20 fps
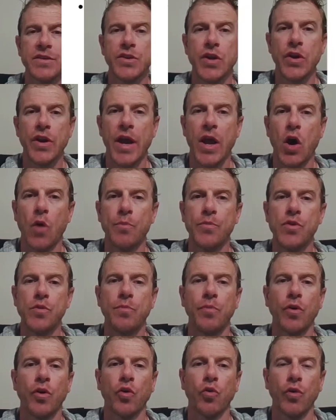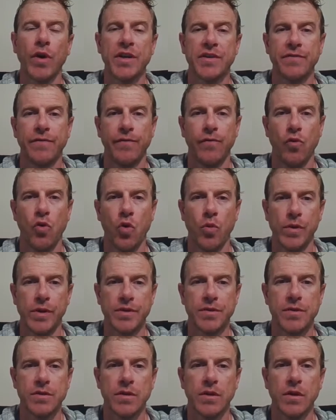going to help you progress
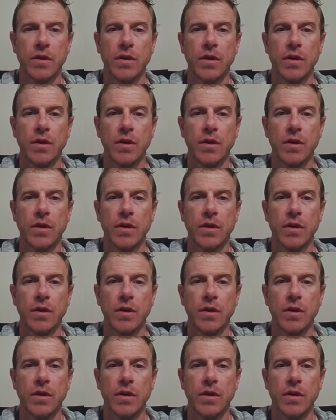forwards.